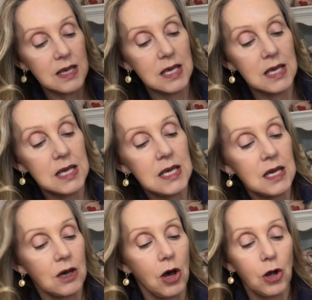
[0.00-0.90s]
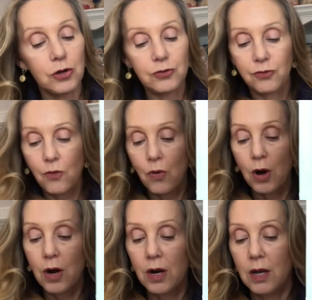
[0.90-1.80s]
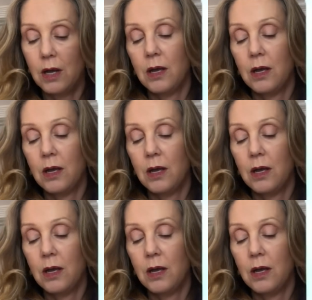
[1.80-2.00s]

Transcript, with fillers: the called for